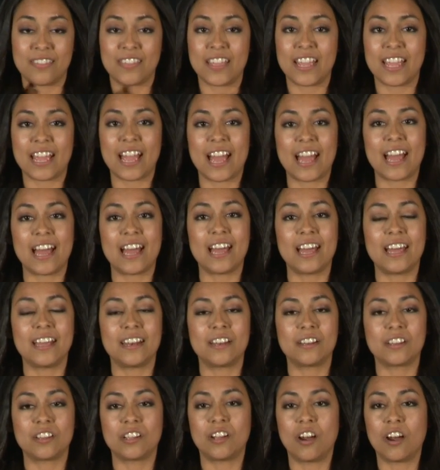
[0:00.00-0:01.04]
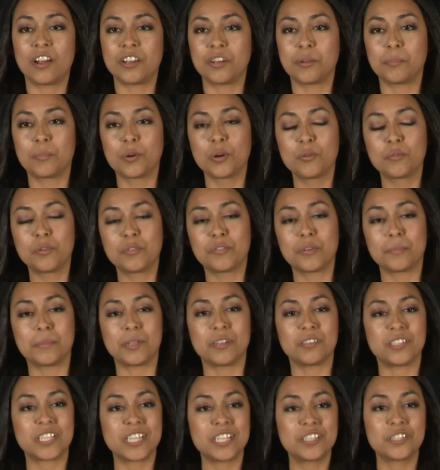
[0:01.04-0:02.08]
They had gotten approval from
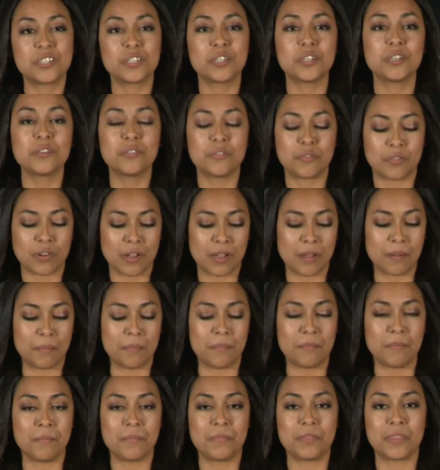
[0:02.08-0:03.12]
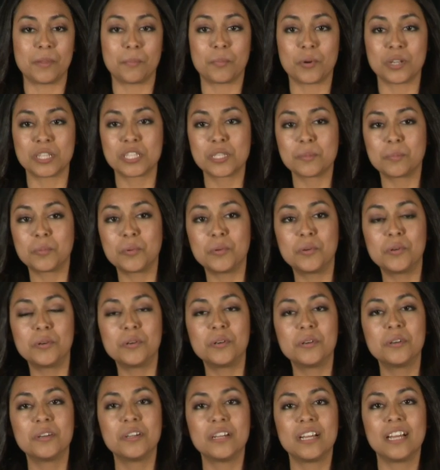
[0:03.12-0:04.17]
their teacher, from the
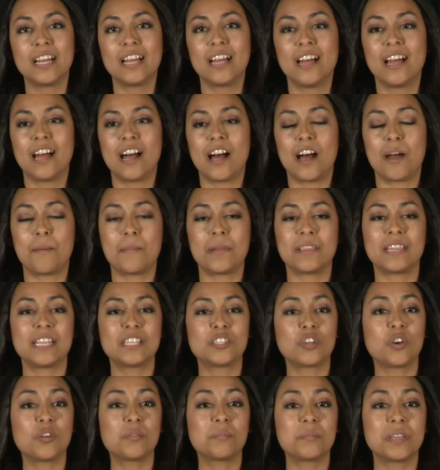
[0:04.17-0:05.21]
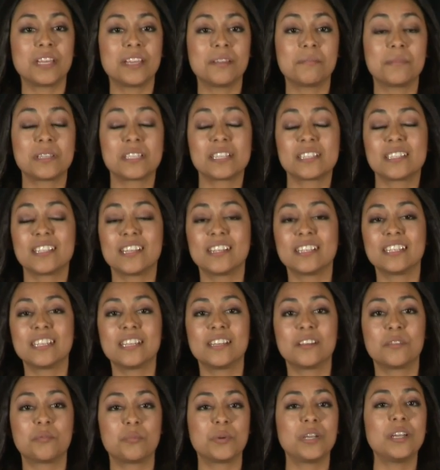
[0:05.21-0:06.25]
principal, um, and they told me, Miss
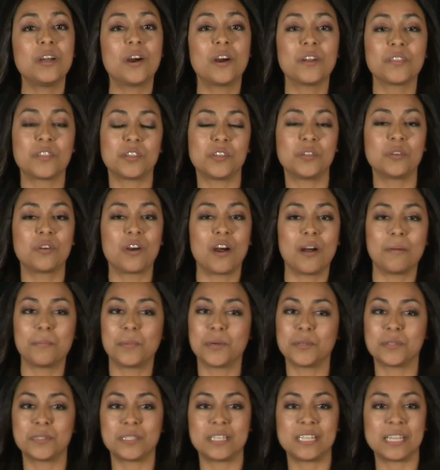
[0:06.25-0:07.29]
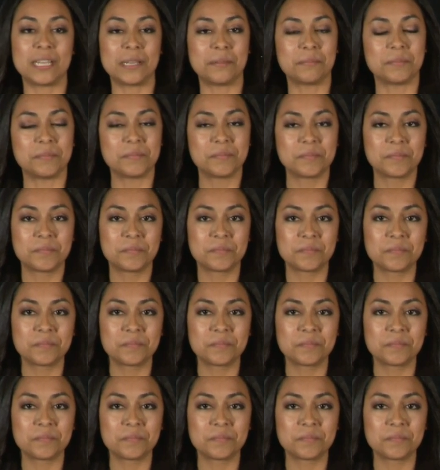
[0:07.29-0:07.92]
Cecilia, we are the new compost team.